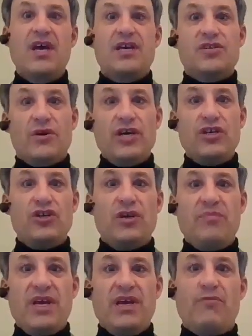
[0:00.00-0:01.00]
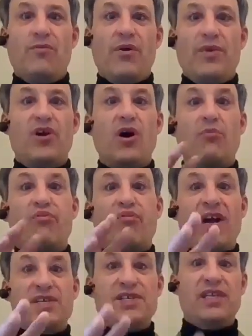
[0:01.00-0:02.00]
So he should be what we call
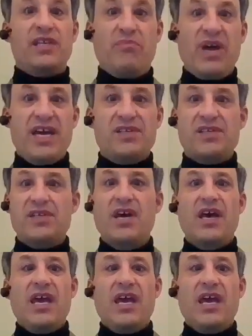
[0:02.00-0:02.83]
pressing the pace.